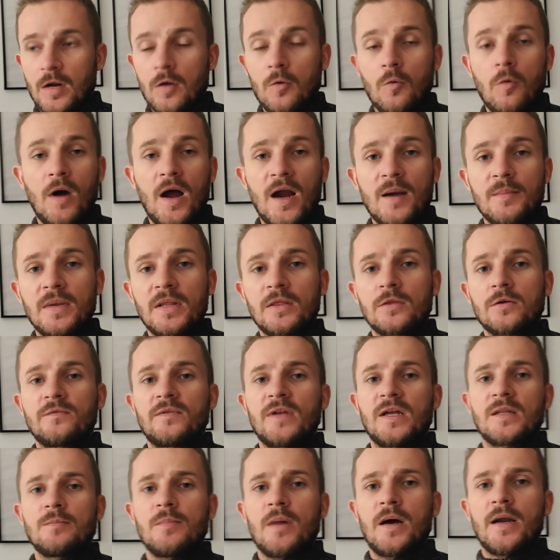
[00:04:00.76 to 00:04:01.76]
requirement of
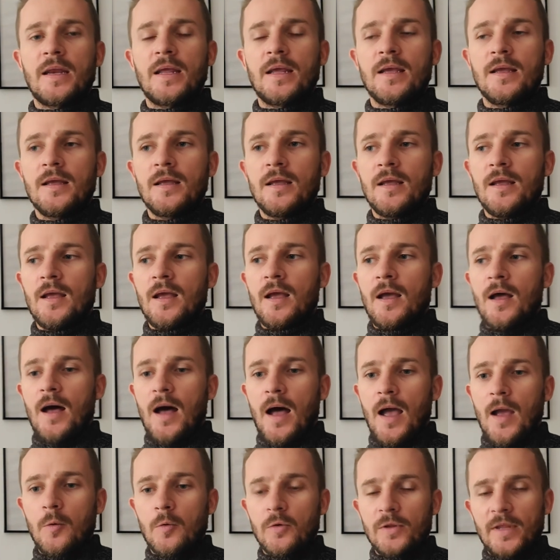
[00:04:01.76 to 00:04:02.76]
that money,
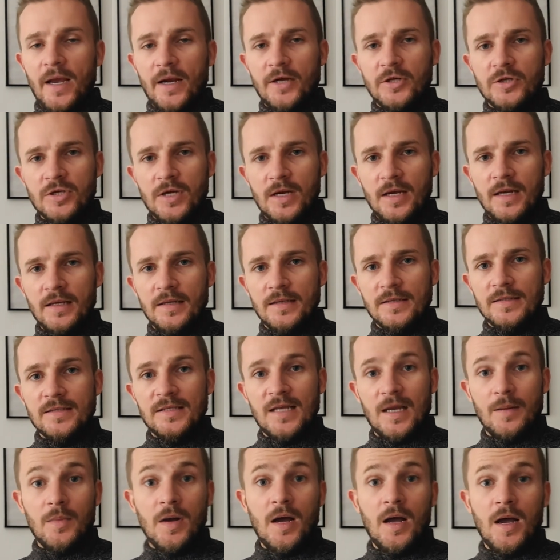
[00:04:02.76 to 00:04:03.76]
I would actually
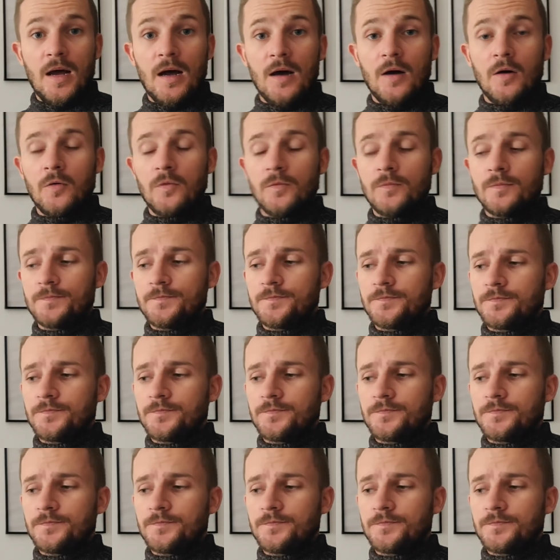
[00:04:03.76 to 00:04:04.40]
somehow